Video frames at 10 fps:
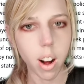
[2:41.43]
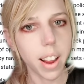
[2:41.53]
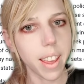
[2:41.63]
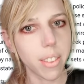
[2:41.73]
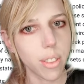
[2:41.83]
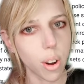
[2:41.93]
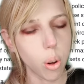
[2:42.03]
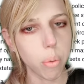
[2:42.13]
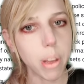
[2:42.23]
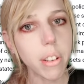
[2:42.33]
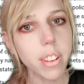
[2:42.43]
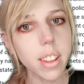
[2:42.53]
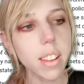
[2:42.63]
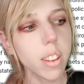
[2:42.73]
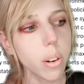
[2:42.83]
against their own
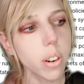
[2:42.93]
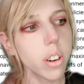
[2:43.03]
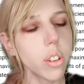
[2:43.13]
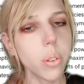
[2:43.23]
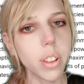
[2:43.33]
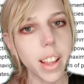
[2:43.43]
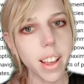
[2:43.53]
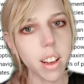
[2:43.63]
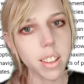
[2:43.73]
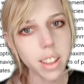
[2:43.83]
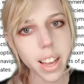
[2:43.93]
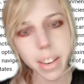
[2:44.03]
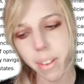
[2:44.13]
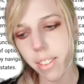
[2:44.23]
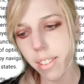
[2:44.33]
policies in order to stay
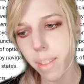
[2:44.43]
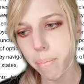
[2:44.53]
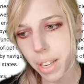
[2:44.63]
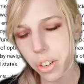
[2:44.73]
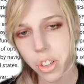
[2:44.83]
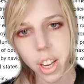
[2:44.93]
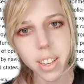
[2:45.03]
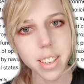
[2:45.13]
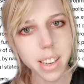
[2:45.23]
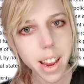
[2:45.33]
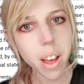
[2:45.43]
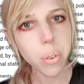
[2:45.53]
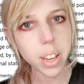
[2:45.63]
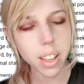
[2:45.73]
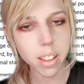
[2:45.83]
online rather than be shut
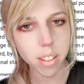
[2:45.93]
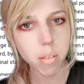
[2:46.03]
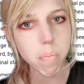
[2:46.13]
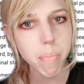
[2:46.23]
down, is